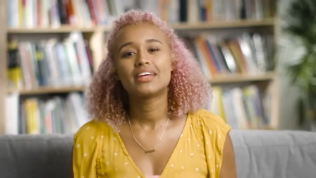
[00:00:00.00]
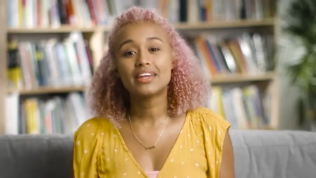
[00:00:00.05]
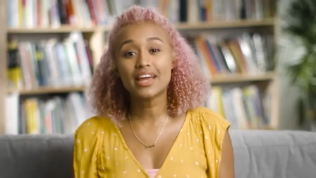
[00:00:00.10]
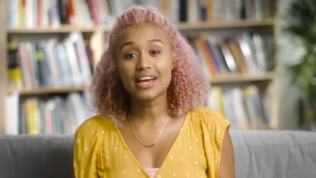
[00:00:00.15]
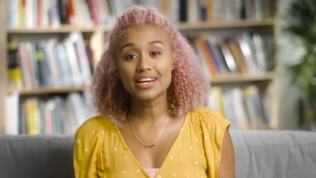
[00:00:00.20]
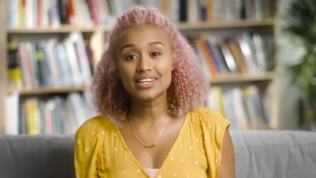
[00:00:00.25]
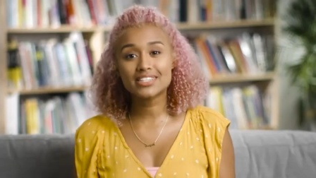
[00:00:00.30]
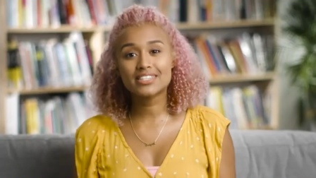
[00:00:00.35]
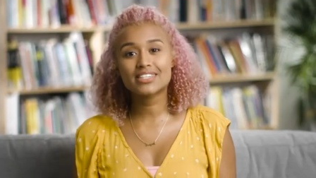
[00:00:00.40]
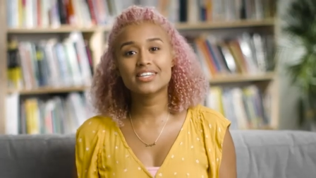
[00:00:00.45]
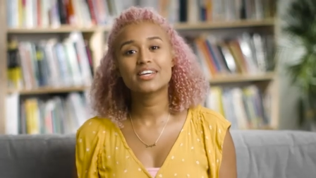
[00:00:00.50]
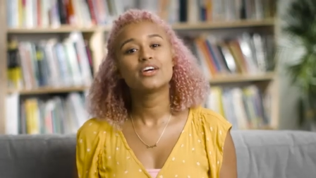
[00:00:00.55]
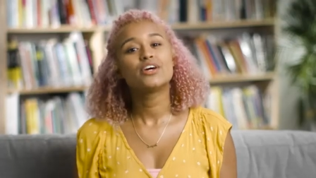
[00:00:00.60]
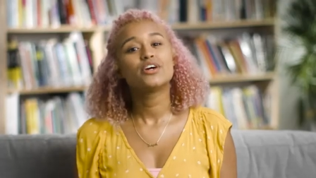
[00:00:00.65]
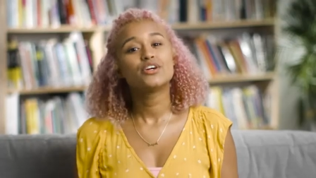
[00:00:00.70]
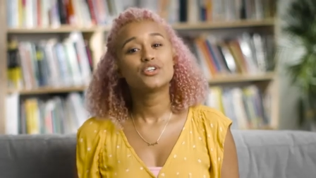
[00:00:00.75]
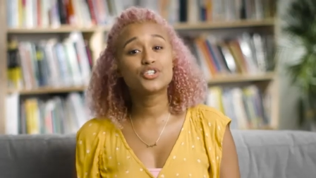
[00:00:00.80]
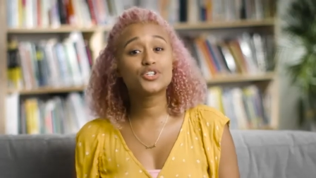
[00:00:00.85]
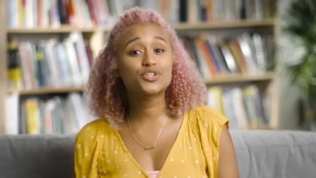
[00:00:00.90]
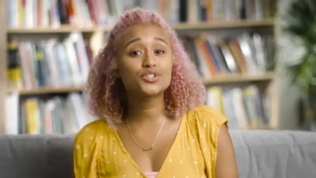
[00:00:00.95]
Next,
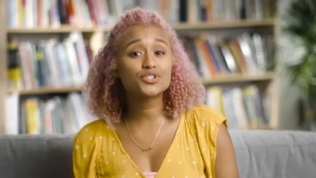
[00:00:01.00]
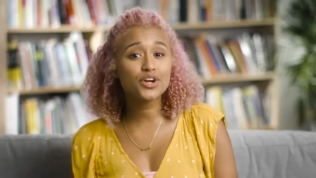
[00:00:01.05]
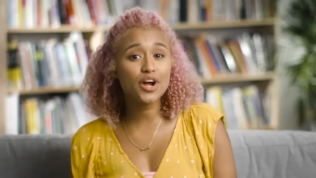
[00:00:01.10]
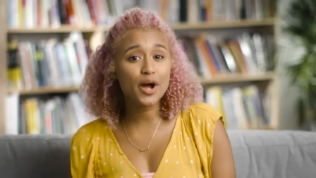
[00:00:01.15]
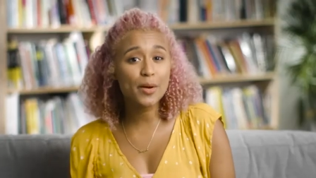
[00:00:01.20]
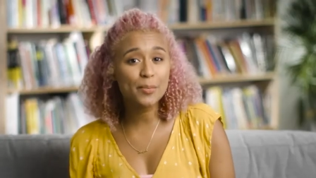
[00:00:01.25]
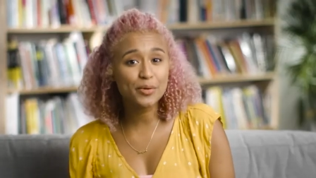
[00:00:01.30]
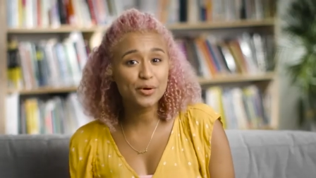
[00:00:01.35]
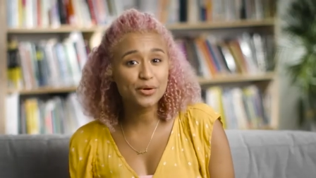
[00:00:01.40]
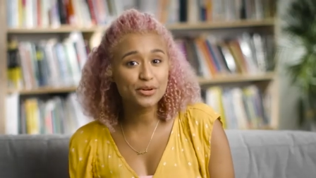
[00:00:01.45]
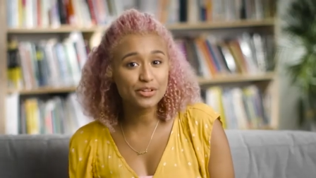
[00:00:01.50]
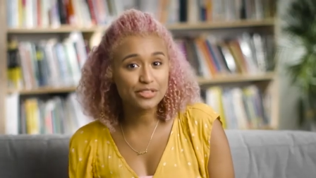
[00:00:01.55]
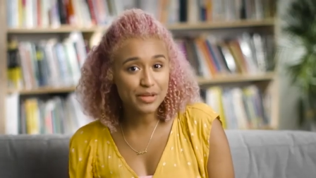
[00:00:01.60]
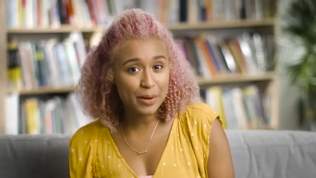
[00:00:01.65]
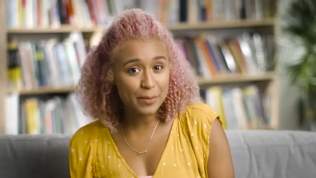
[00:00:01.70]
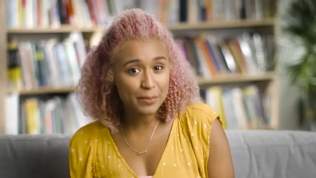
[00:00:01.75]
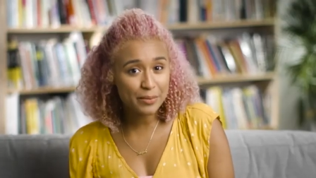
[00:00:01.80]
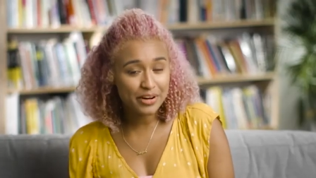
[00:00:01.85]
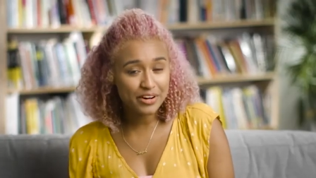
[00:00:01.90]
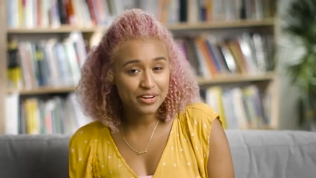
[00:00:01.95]
choose or upload a
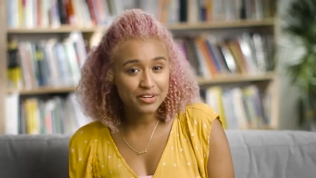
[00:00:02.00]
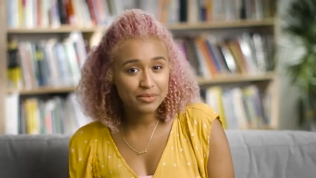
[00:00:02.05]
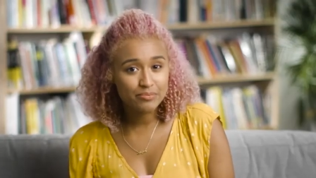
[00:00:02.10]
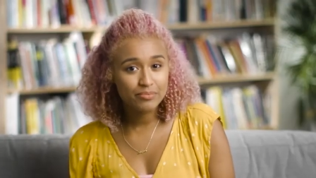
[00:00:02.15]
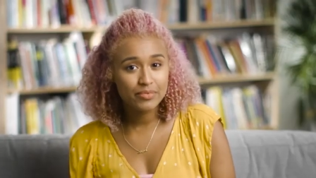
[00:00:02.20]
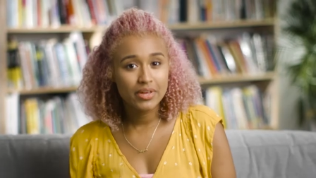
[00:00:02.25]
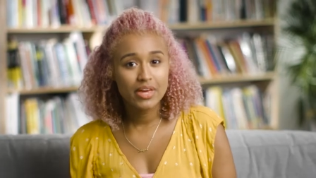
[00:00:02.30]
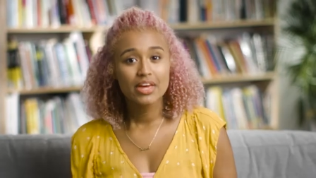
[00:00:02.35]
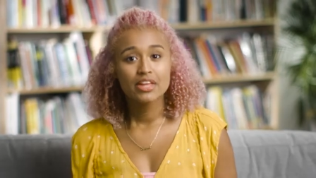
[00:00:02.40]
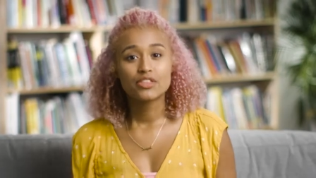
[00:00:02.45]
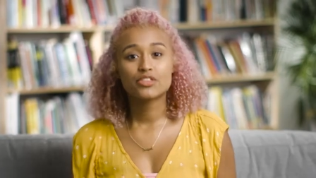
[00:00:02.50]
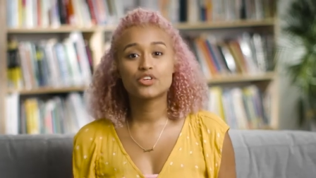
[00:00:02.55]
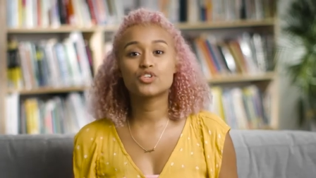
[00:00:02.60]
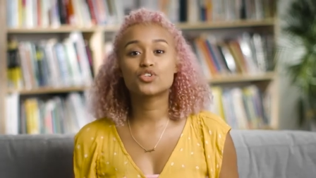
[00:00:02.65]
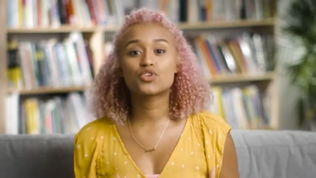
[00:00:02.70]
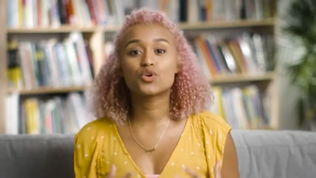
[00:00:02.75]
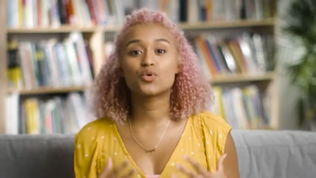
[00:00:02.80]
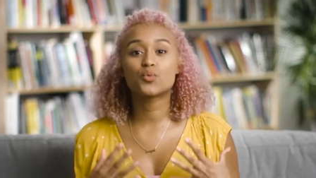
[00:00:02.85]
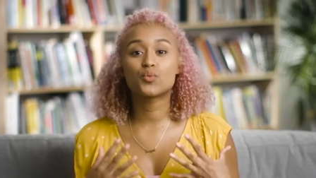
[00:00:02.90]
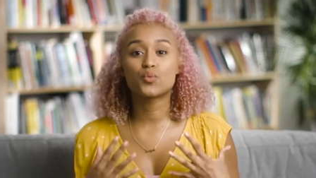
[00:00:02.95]
thumbnail.
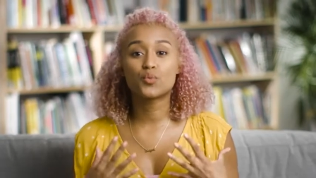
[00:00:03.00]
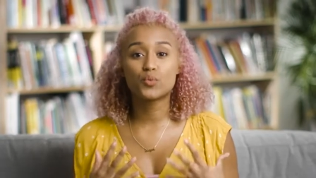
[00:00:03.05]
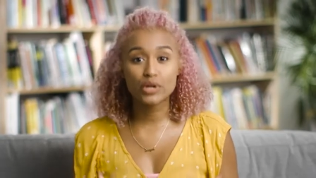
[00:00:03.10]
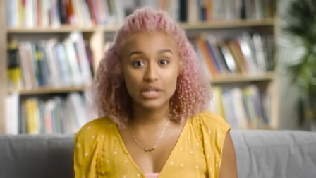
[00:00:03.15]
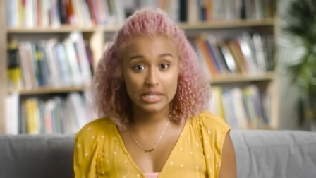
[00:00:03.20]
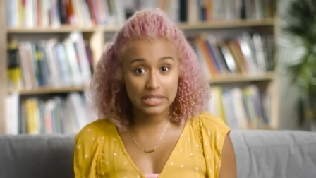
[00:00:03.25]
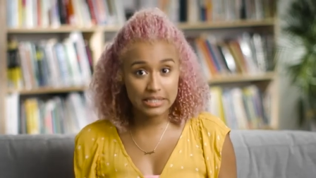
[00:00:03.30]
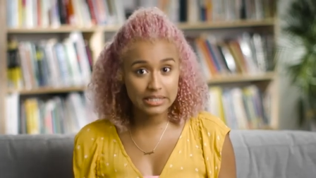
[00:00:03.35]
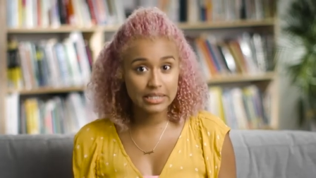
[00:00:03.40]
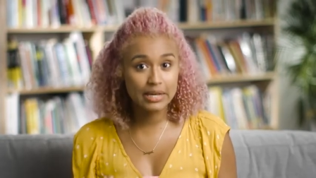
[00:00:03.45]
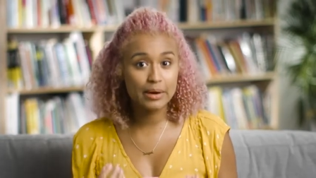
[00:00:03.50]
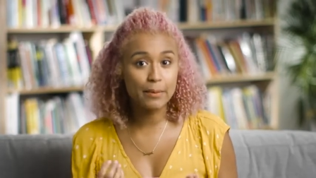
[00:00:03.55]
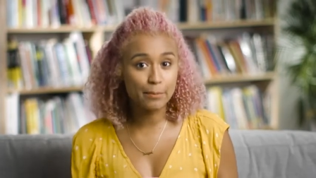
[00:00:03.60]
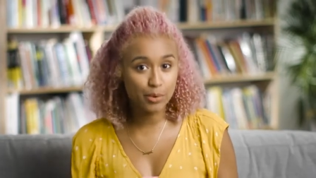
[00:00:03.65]
These are really